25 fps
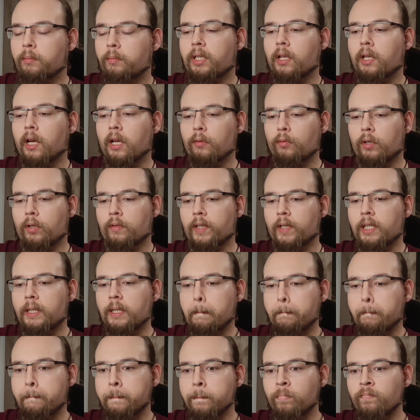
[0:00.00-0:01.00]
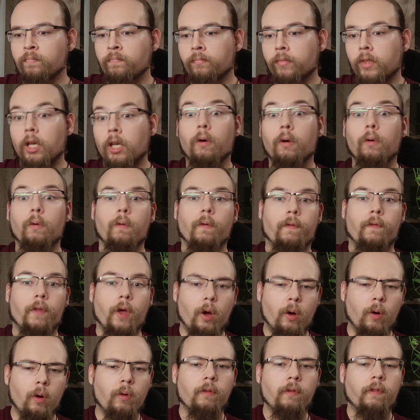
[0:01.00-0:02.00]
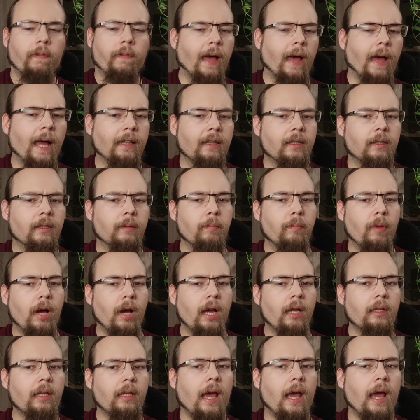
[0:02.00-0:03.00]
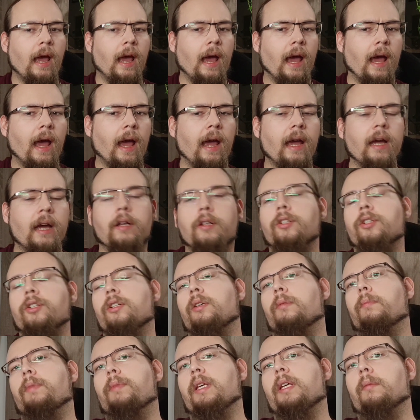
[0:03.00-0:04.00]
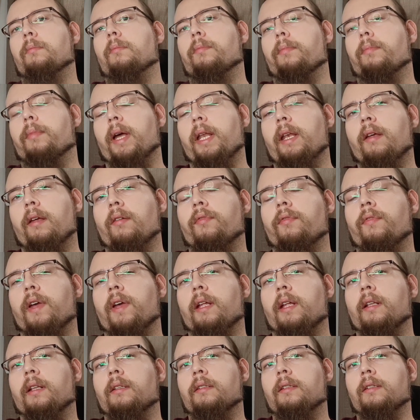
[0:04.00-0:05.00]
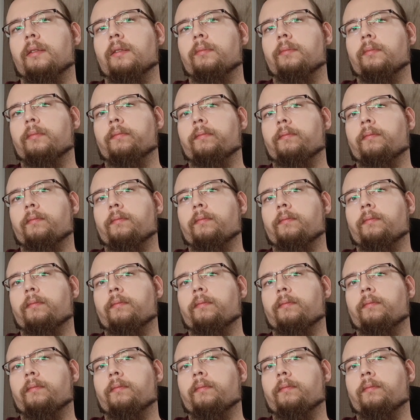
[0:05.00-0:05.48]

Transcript: be done with it. Although that might actually be a benefit.